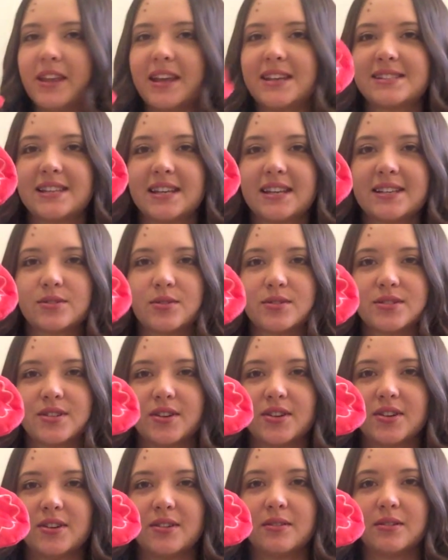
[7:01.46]
These things also
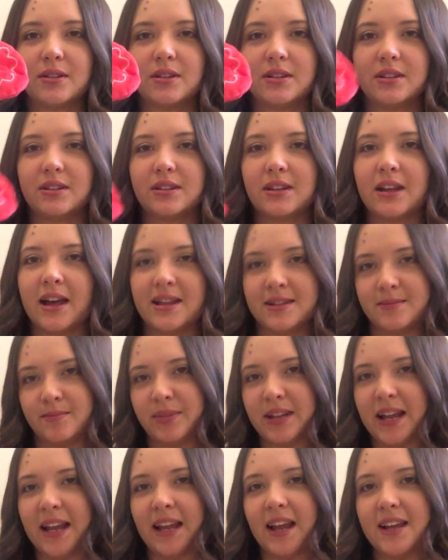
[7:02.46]

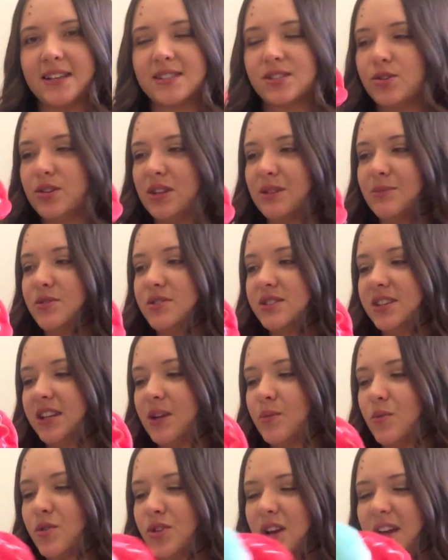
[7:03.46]
play like soothing music
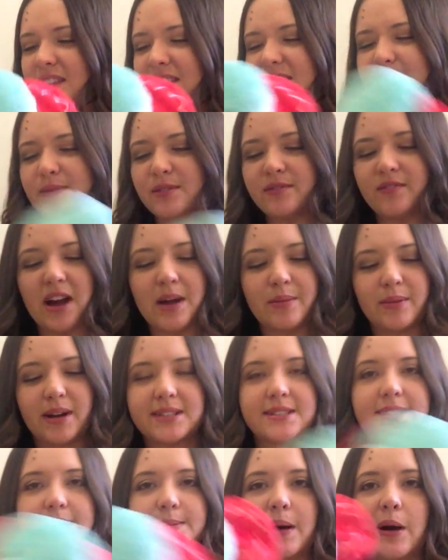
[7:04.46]
and whatnot. I think this one
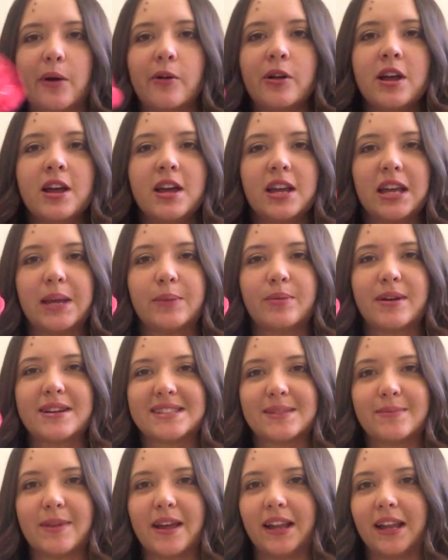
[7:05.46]
vibrates as well. You press
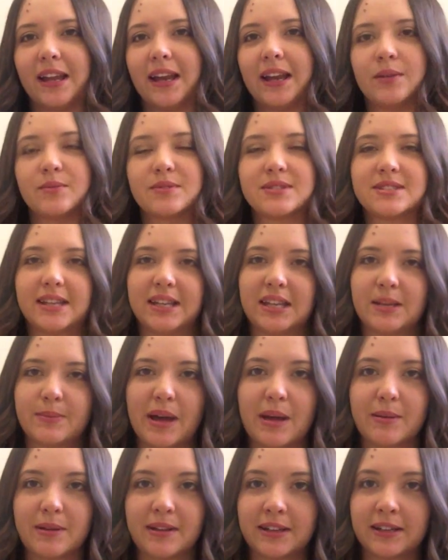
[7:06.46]
the belly and it will sing the
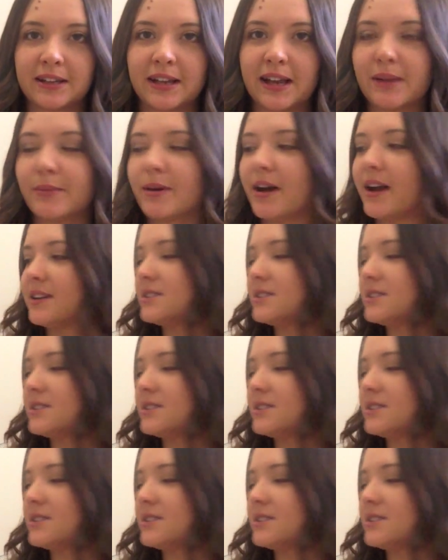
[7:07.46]
baby a little lullaby